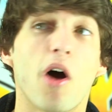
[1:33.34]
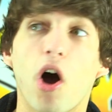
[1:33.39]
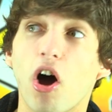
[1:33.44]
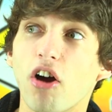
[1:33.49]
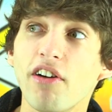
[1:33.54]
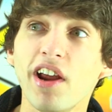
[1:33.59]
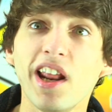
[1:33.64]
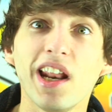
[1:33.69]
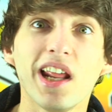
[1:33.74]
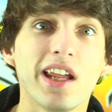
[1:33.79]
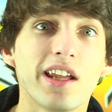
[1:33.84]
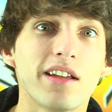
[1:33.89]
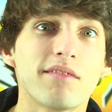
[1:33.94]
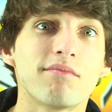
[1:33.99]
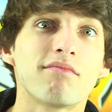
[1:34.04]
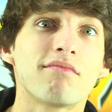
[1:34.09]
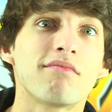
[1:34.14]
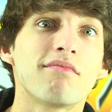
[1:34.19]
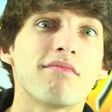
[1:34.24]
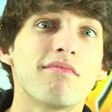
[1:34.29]
Already?
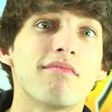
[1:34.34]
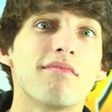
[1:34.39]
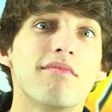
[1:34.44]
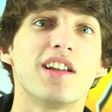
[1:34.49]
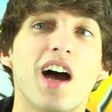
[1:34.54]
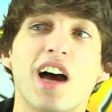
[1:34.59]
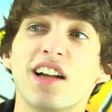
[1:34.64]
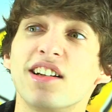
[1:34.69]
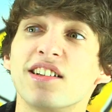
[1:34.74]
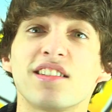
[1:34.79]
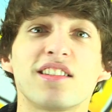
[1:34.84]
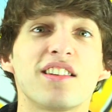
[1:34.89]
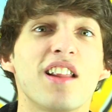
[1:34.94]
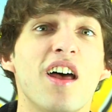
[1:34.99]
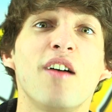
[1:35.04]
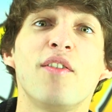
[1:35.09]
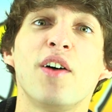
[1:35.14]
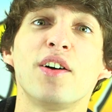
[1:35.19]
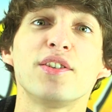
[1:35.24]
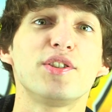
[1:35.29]
I just
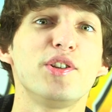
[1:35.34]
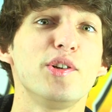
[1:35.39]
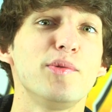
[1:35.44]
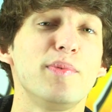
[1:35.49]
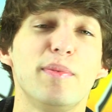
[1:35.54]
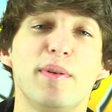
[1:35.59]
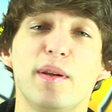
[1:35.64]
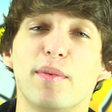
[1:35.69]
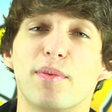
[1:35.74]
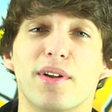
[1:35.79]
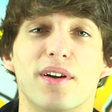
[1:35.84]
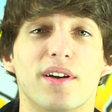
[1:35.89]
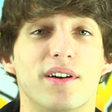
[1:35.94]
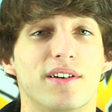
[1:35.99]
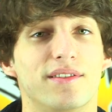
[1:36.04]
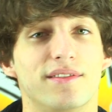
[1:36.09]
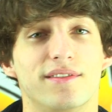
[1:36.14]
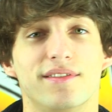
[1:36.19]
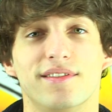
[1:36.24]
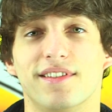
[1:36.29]
love how stupid people
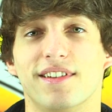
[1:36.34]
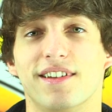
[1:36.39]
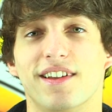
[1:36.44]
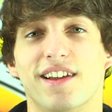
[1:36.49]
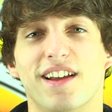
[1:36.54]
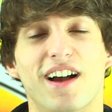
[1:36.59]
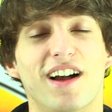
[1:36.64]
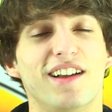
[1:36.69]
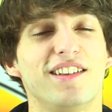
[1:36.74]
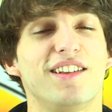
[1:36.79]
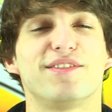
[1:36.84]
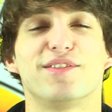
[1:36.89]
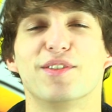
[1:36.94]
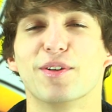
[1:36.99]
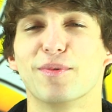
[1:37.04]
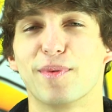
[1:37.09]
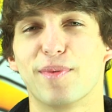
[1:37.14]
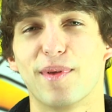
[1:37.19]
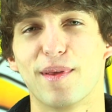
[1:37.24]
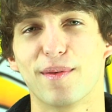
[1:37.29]
are. I love
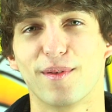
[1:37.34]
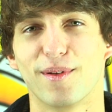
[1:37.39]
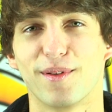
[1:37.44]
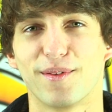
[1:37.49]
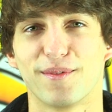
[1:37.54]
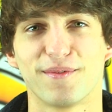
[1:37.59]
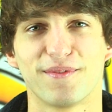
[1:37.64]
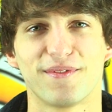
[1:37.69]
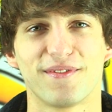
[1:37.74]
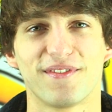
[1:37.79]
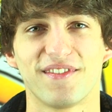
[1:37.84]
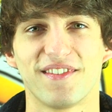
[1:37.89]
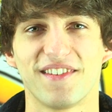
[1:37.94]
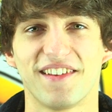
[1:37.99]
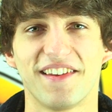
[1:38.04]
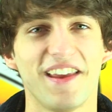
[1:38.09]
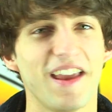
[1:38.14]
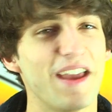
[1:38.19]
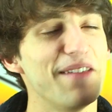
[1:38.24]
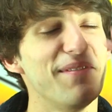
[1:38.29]
stupid people.
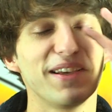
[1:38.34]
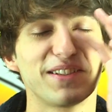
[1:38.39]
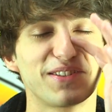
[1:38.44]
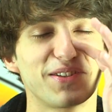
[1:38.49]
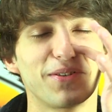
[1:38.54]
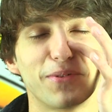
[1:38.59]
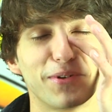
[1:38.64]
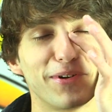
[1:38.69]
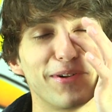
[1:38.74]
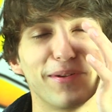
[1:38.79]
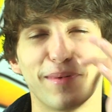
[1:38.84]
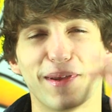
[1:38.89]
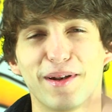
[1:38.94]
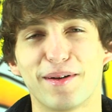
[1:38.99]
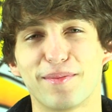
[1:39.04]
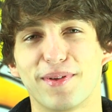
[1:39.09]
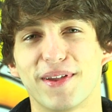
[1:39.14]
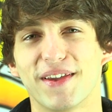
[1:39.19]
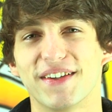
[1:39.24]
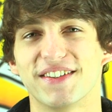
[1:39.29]
It makes the world a
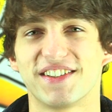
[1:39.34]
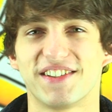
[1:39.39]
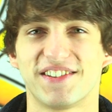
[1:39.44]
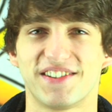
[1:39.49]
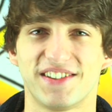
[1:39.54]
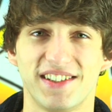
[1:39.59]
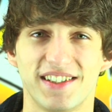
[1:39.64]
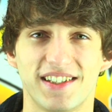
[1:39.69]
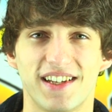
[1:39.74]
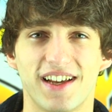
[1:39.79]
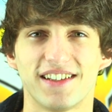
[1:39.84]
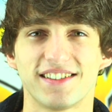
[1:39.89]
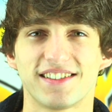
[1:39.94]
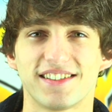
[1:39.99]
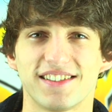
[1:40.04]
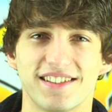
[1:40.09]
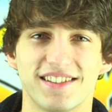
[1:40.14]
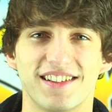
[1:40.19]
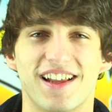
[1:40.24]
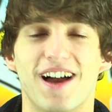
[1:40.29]
better place, it really does.
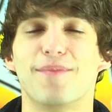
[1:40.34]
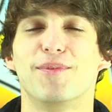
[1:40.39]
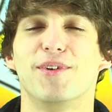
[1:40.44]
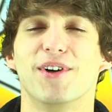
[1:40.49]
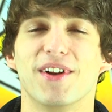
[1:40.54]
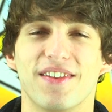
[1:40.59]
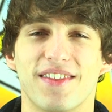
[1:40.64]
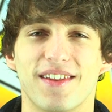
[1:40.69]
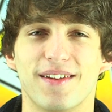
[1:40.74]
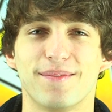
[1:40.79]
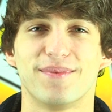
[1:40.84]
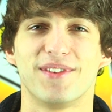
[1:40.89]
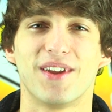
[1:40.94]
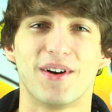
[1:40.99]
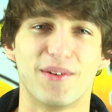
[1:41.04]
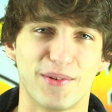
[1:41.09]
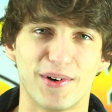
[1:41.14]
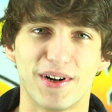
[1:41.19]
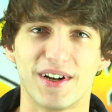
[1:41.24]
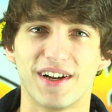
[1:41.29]
I'm one of them,
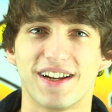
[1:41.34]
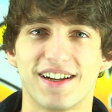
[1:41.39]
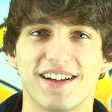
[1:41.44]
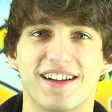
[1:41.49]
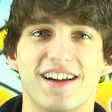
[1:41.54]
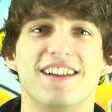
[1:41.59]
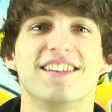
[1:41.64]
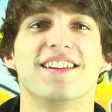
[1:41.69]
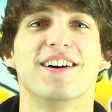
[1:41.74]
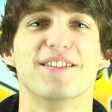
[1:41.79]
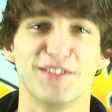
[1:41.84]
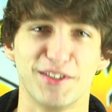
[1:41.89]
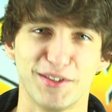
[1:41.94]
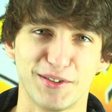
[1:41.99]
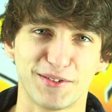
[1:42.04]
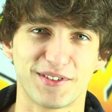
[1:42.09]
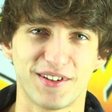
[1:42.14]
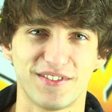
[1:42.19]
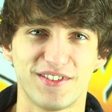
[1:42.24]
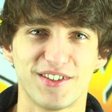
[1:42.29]
don't worry. I love
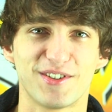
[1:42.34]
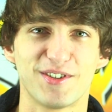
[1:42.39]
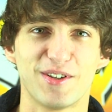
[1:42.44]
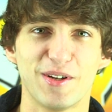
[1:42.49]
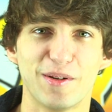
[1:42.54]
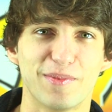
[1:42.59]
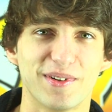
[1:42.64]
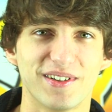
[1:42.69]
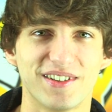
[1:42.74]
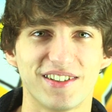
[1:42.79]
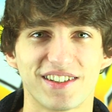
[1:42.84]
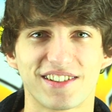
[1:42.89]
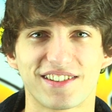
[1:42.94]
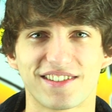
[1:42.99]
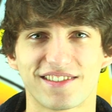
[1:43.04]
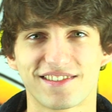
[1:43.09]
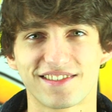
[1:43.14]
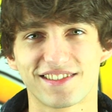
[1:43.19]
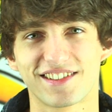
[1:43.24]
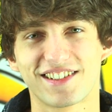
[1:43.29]
you. If you're stupid,
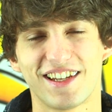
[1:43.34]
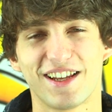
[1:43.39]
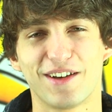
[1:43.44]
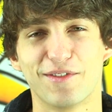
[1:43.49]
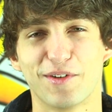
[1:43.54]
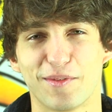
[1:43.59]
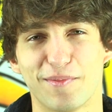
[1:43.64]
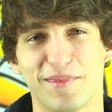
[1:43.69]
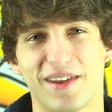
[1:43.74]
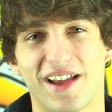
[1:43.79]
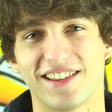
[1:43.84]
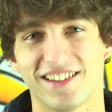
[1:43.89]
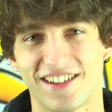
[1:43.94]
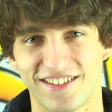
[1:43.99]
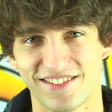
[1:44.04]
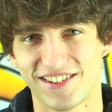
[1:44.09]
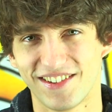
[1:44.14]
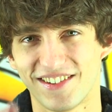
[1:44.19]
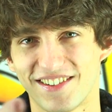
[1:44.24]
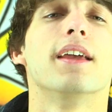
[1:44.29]
just stick with me. I
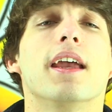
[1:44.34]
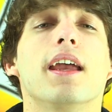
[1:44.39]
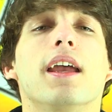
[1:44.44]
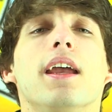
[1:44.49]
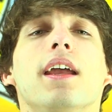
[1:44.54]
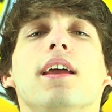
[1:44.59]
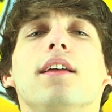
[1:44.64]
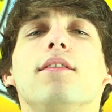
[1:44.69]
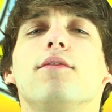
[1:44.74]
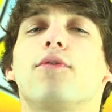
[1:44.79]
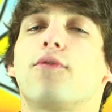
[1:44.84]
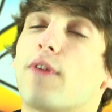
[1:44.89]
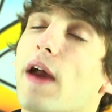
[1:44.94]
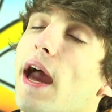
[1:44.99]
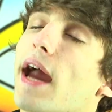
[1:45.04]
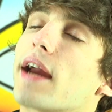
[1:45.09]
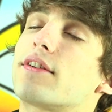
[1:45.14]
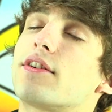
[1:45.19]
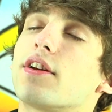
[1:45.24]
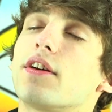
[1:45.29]
love you. And
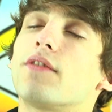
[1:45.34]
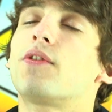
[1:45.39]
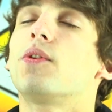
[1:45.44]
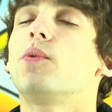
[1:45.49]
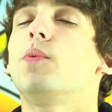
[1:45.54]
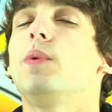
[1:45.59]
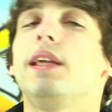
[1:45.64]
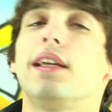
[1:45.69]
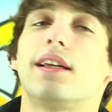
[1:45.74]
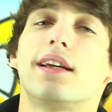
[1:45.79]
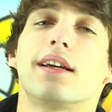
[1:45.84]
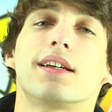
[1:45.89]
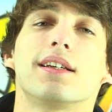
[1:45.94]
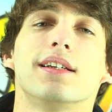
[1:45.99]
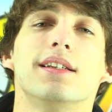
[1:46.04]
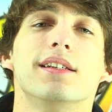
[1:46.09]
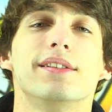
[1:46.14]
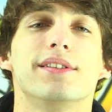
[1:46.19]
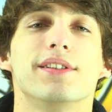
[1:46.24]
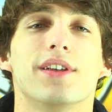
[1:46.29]
fact of the week
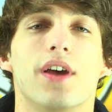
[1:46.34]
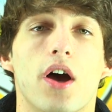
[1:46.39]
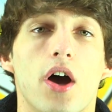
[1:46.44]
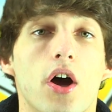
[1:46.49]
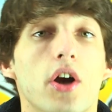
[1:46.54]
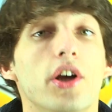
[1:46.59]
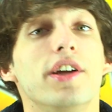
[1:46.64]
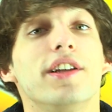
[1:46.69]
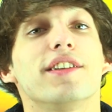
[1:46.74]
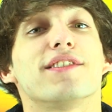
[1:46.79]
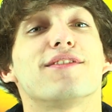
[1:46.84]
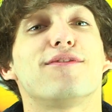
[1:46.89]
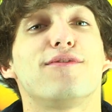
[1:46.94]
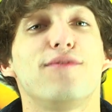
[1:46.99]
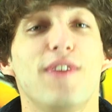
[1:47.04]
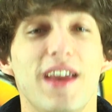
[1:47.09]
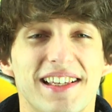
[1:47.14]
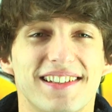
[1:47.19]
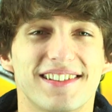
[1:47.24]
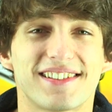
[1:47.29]
is Ariana's
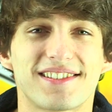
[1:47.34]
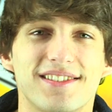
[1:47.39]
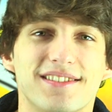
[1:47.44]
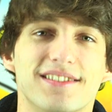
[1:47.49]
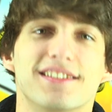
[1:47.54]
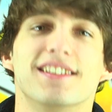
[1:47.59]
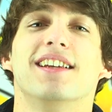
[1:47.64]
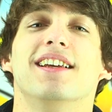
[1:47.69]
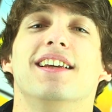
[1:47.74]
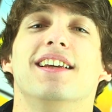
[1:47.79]
face.